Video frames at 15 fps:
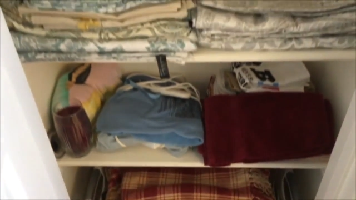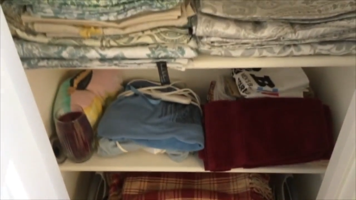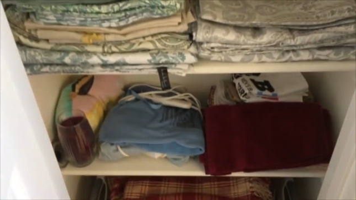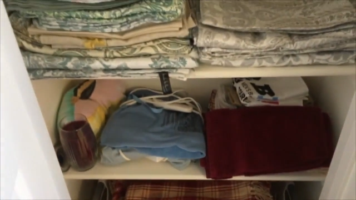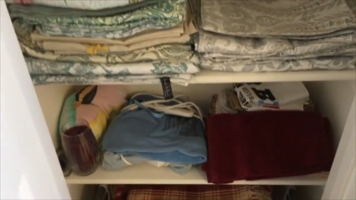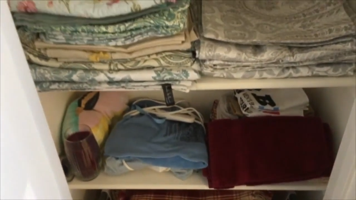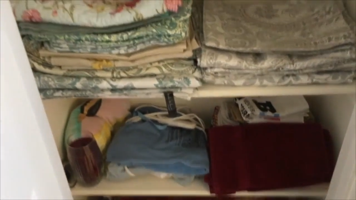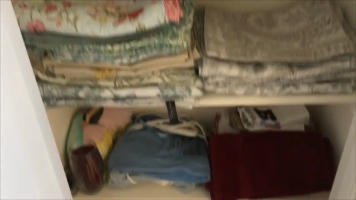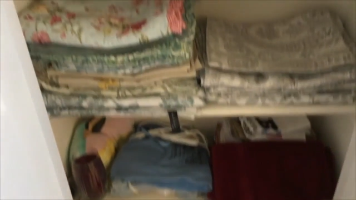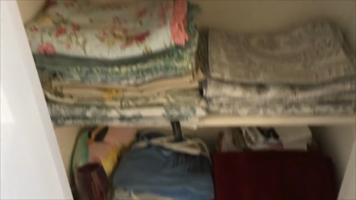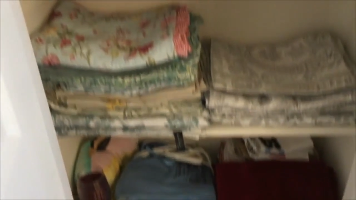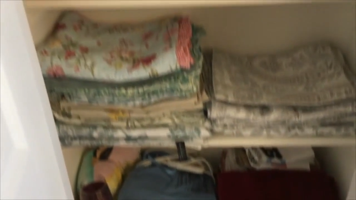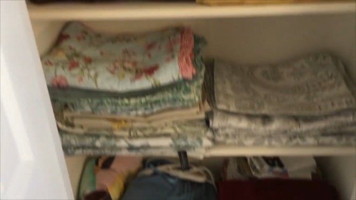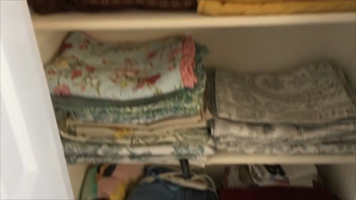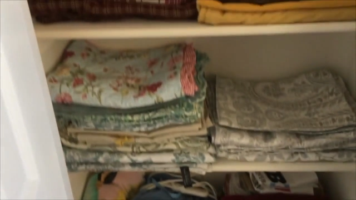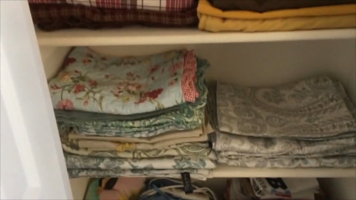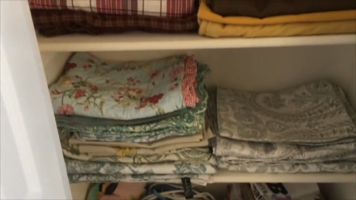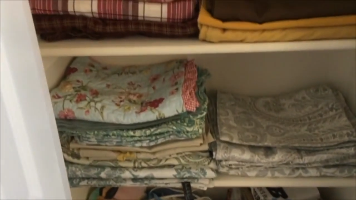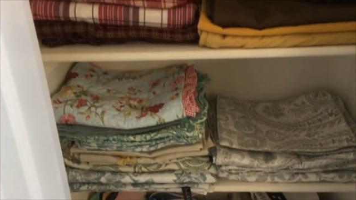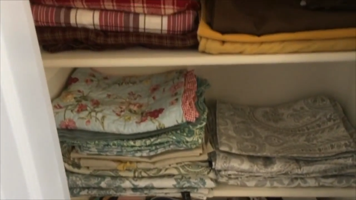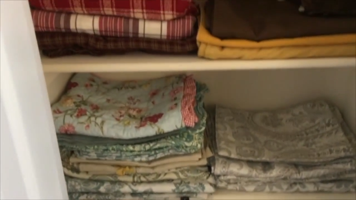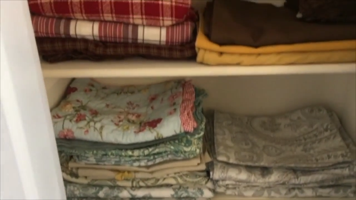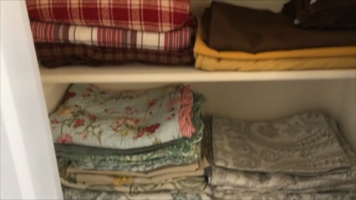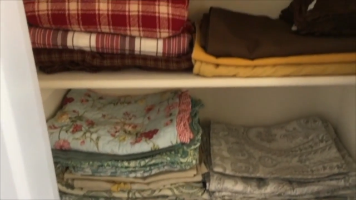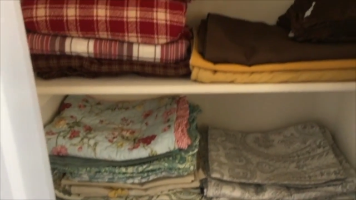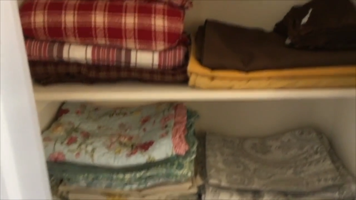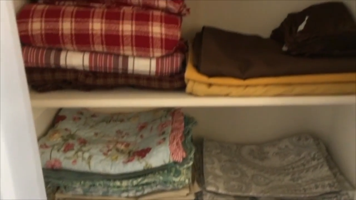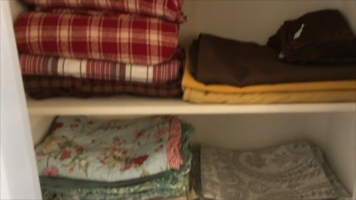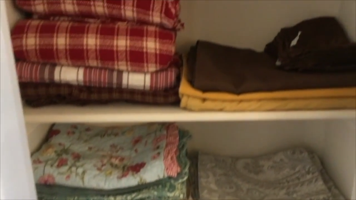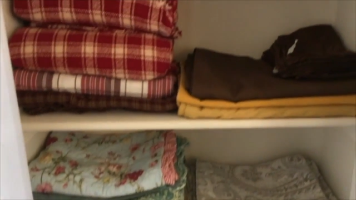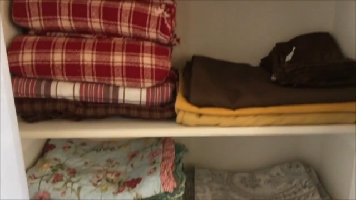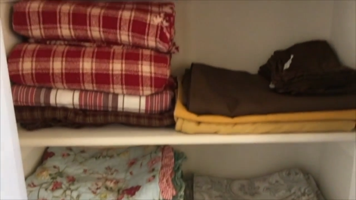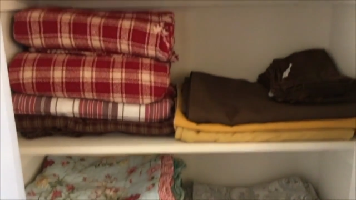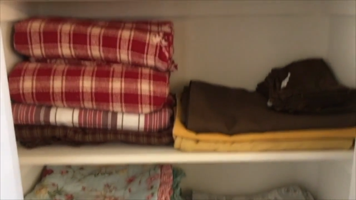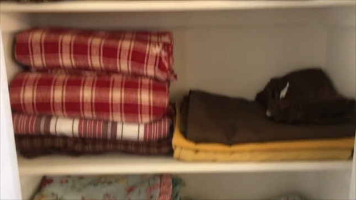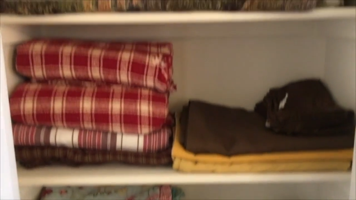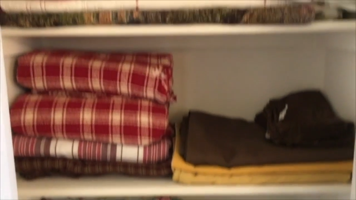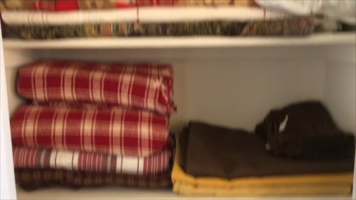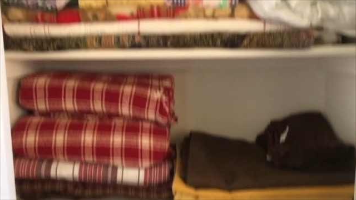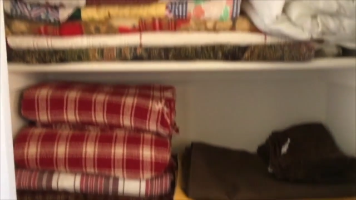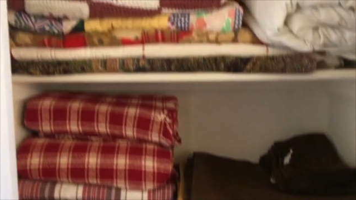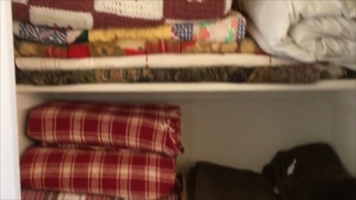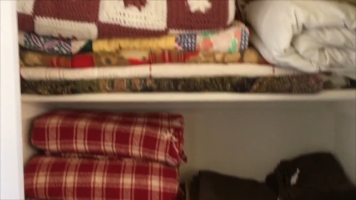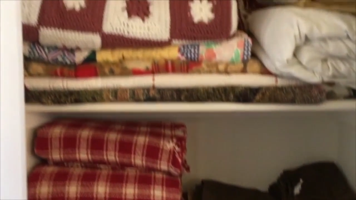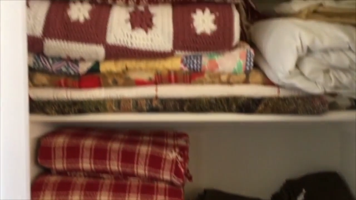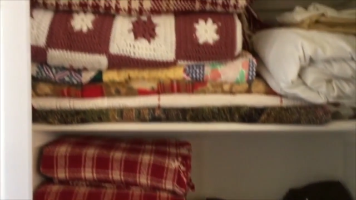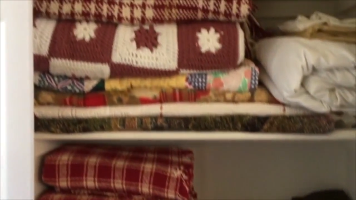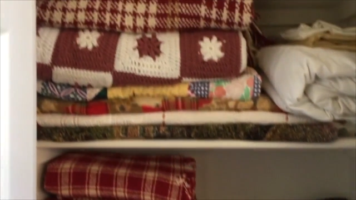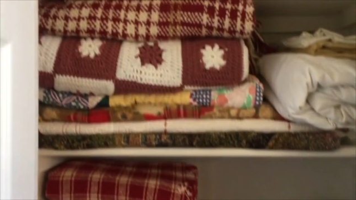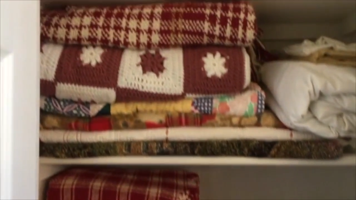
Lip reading: [unreadable: no face in view]